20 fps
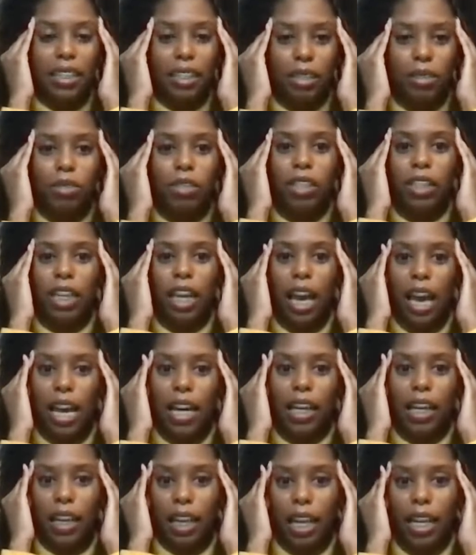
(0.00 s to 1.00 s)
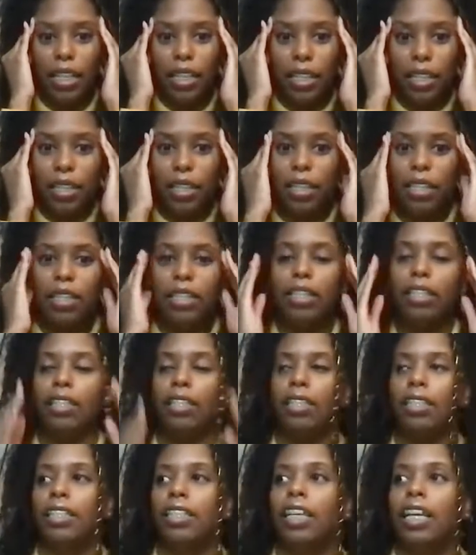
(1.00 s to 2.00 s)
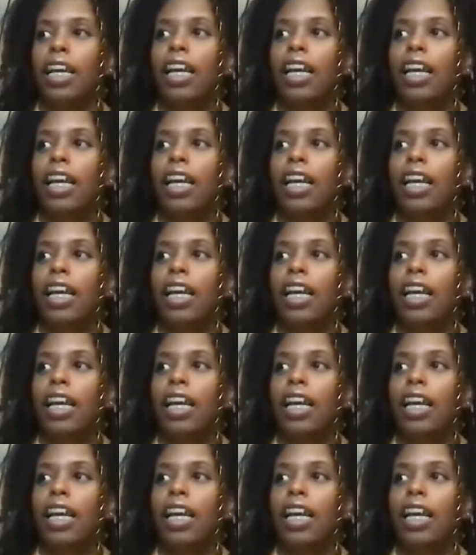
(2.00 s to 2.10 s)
It was an agonizing decision,